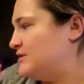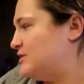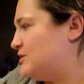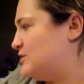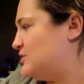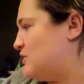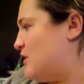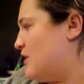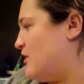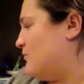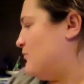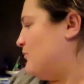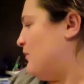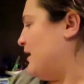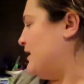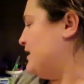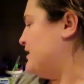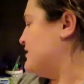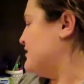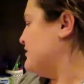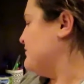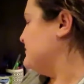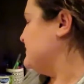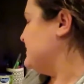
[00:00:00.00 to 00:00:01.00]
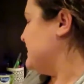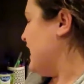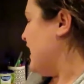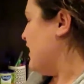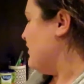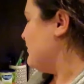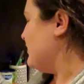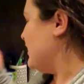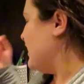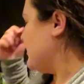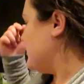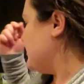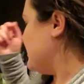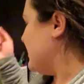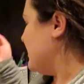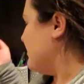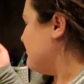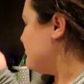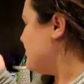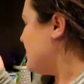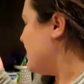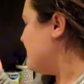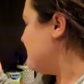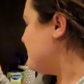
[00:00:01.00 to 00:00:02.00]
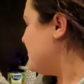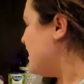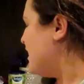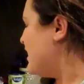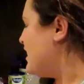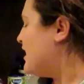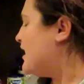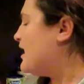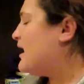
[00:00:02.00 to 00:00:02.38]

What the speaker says: start writing them down when I think of them.